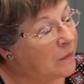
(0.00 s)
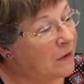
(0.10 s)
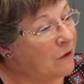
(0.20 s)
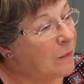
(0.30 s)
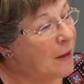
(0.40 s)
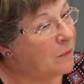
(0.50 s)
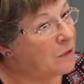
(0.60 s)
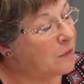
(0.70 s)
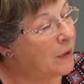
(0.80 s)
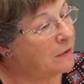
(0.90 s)
They
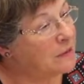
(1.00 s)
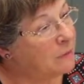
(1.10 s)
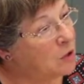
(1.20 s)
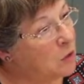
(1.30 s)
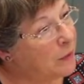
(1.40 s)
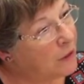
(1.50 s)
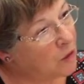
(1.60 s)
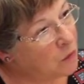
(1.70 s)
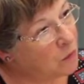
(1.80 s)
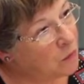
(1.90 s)
remembered about him coming
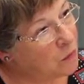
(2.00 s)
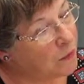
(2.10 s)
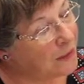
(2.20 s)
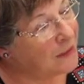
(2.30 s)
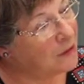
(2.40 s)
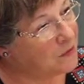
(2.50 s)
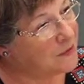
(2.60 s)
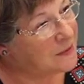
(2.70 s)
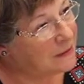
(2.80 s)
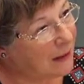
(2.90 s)
home when he'd
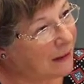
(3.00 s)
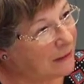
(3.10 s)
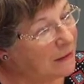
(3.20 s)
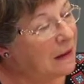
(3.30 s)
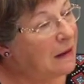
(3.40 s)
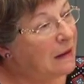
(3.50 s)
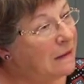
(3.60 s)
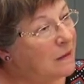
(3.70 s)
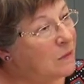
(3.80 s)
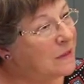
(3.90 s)
lost his leg,
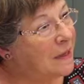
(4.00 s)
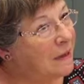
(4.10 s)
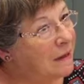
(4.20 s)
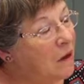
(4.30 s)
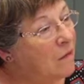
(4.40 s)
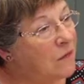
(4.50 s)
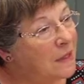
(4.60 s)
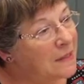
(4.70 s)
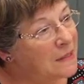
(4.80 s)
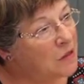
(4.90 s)
and he was in a
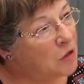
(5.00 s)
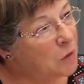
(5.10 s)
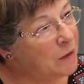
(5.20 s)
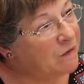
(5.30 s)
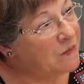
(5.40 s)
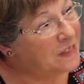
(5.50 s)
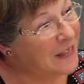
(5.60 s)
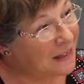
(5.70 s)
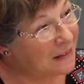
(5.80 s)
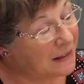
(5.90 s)
convalescent home in
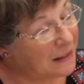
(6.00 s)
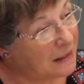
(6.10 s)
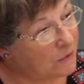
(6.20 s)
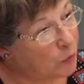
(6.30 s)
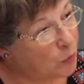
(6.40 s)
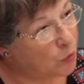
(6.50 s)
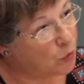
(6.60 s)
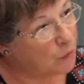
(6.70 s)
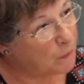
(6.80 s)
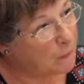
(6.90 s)
Fazakerley in Liverpool.